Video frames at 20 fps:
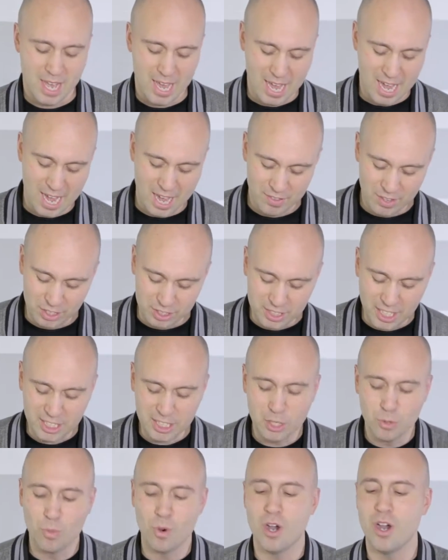Uh, the
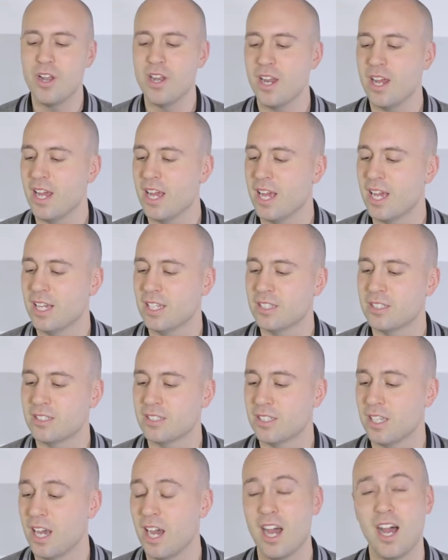second one
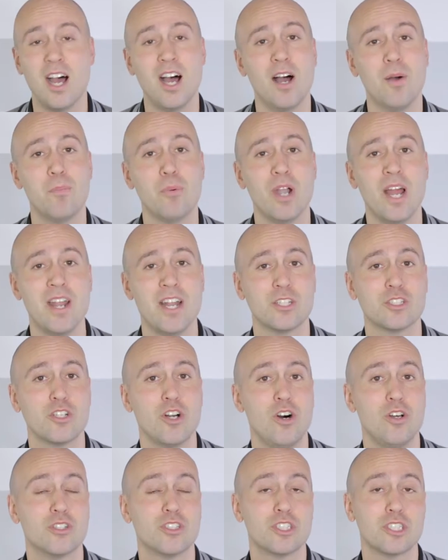is a uh, brand that's
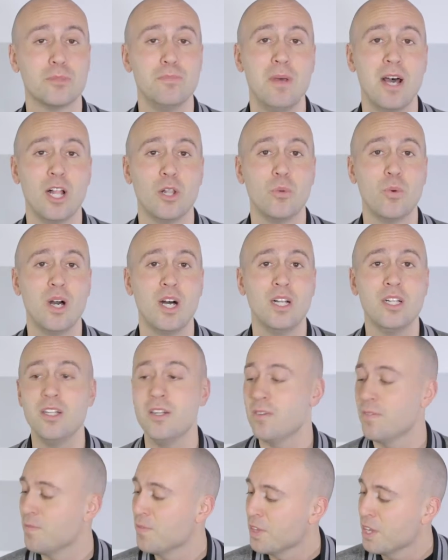called Smellwell.
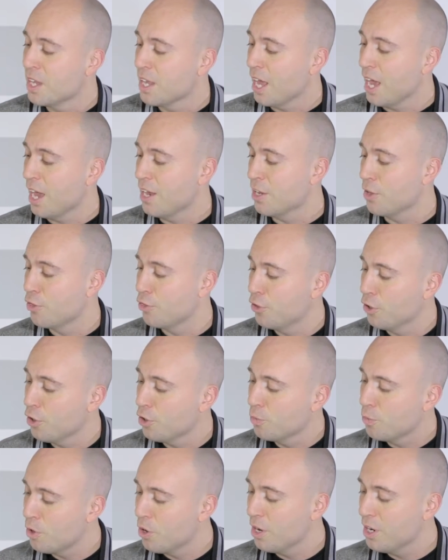And the
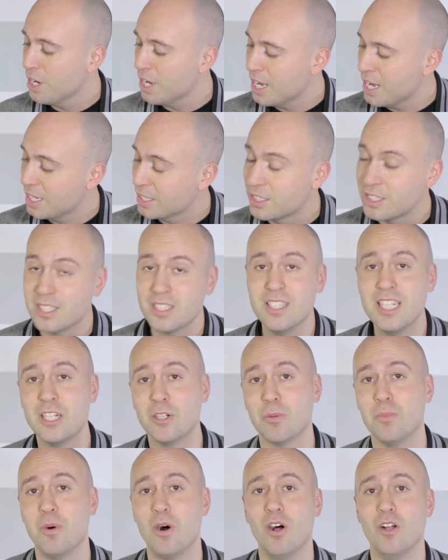third one is
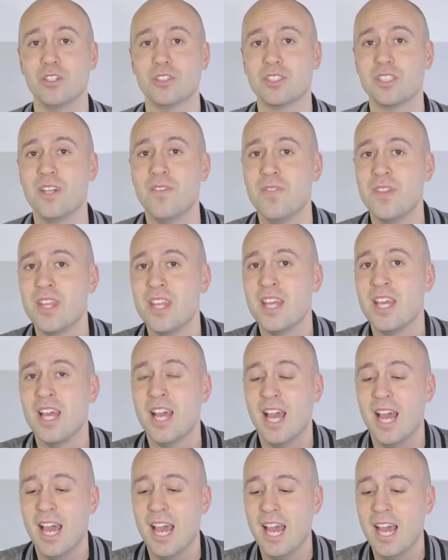Sneaker Balls.
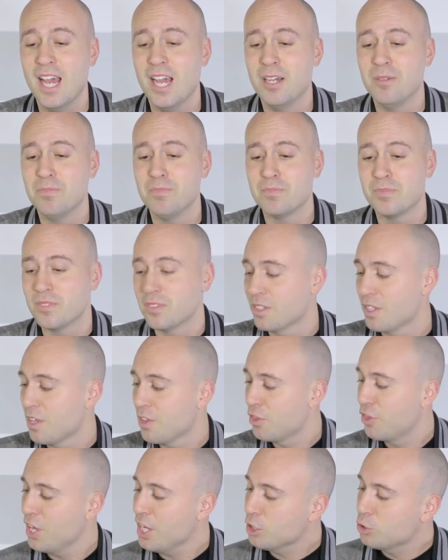Um,
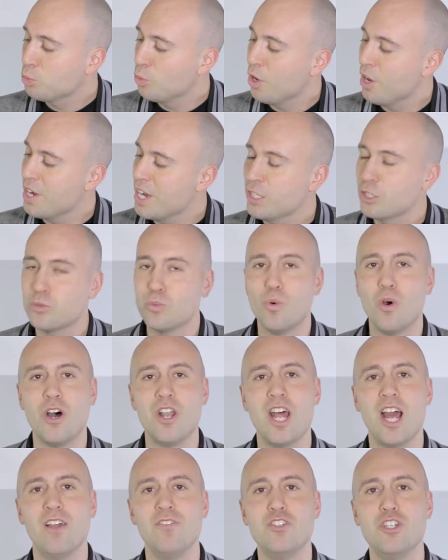this one is
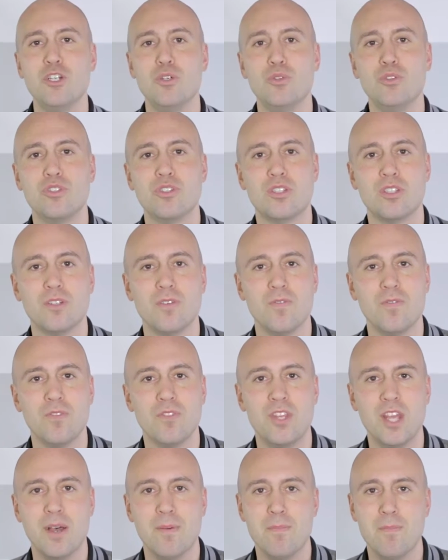one I've used
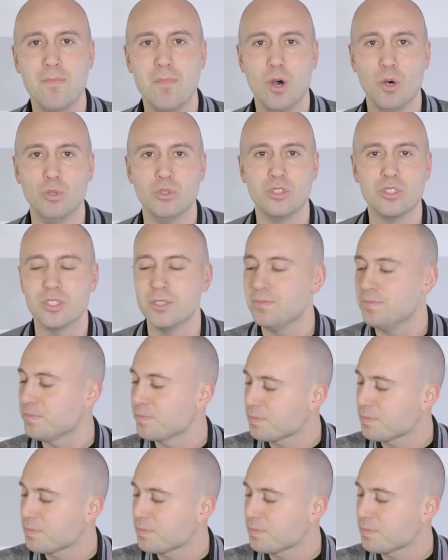the most.